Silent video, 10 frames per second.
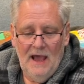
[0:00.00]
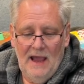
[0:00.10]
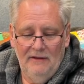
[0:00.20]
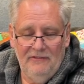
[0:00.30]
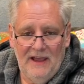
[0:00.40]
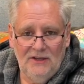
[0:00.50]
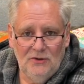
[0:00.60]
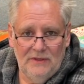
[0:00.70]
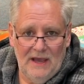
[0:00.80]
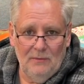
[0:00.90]
if I
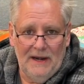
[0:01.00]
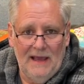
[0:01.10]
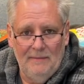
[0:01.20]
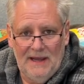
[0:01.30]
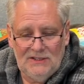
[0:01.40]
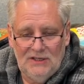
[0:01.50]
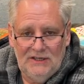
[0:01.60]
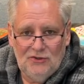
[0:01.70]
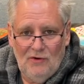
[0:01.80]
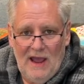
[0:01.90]
do that when I'm actually
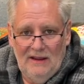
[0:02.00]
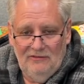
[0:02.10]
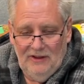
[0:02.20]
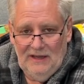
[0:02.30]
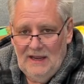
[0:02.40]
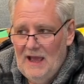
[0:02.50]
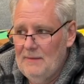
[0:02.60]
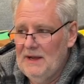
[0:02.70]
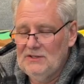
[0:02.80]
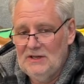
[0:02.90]
driving,
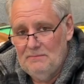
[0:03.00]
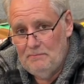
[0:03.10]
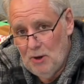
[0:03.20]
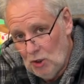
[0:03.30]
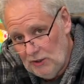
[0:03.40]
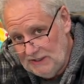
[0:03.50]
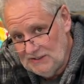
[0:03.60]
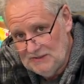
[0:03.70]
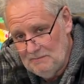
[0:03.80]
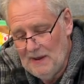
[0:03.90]
I'm actually putting
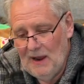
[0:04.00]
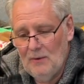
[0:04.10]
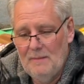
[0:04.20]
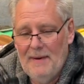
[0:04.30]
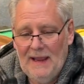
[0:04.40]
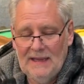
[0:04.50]
some power back